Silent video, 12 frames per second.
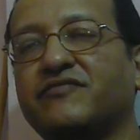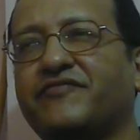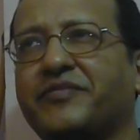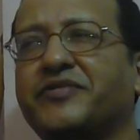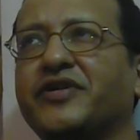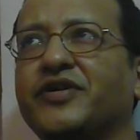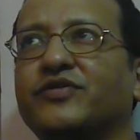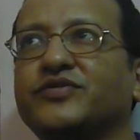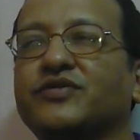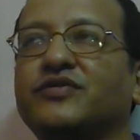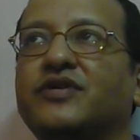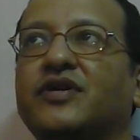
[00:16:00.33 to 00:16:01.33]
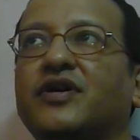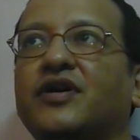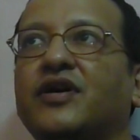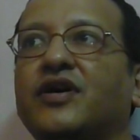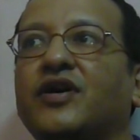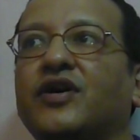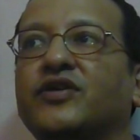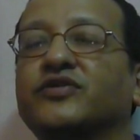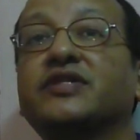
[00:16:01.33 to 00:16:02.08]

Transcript: February or so.